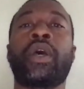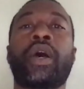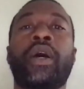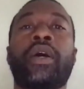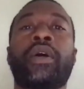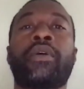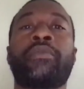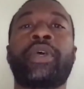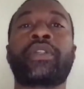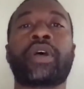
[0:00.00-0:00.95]

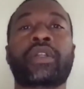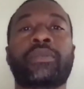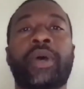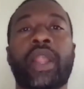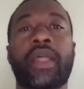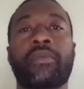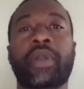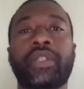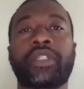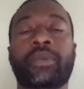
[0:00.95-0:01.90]
And talked about how the
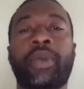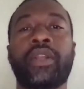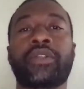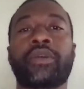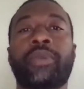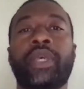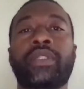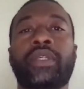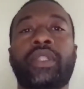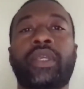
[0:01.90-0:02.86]
project manager
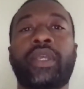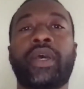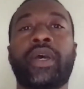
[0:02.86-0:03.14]
basically,